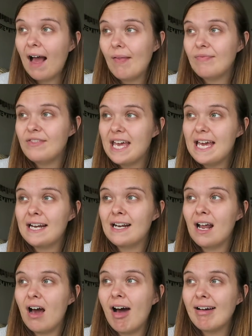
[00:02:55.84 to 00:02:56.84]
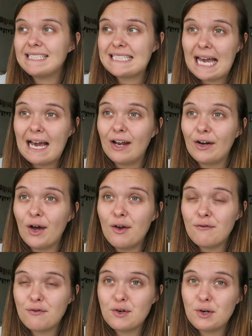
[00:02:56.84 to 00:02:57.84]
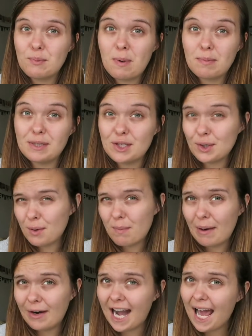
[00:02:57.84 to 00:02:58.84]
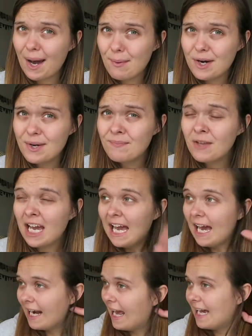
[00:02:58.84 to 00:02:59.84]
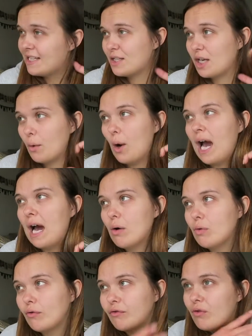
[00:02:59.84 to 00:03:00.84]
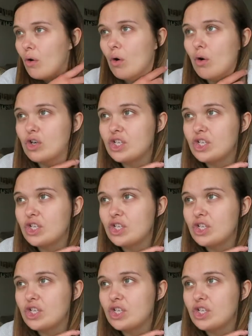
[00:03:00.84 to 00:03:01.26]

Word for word: And then our scan overall probably took about an hour, and I had to go out for